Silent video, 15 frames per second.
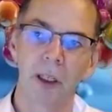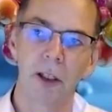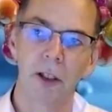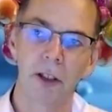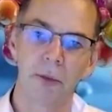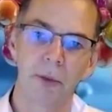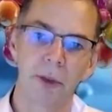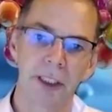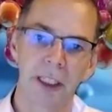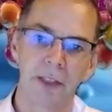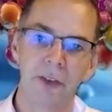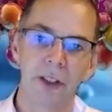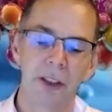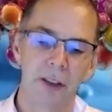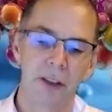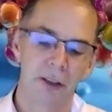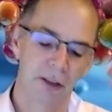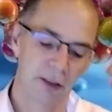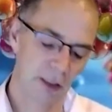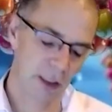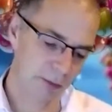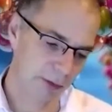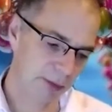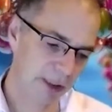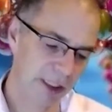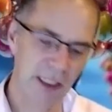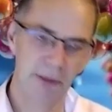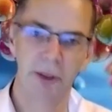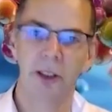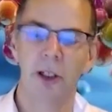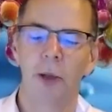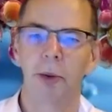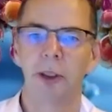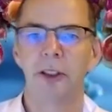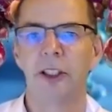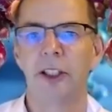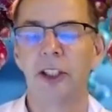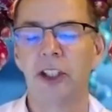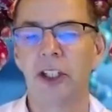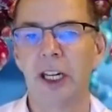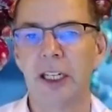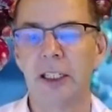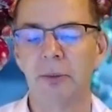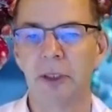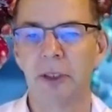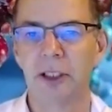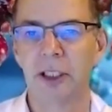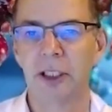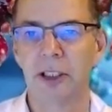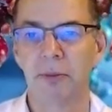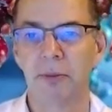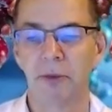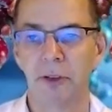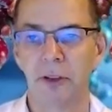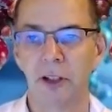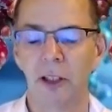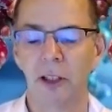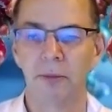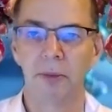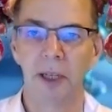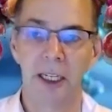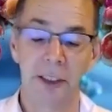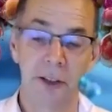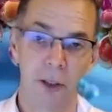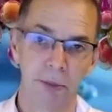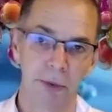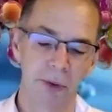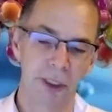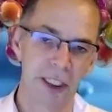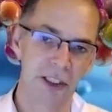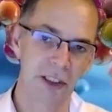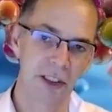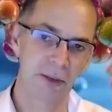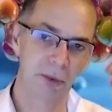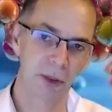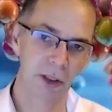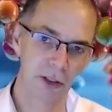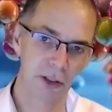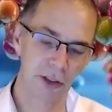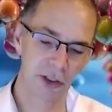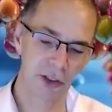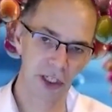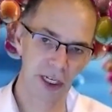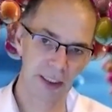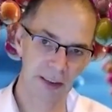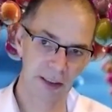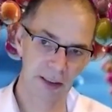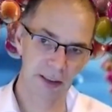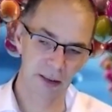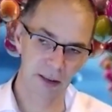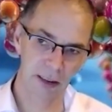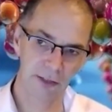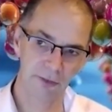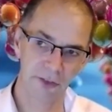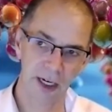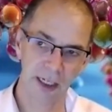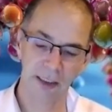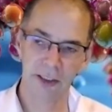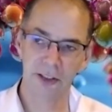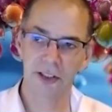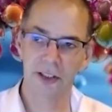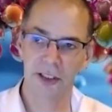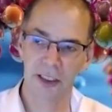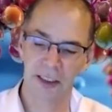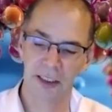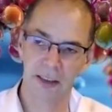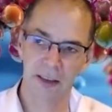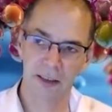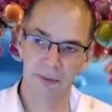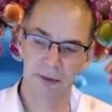who were given a replacement copy of this gene, which is done by an operation where you inject a virus that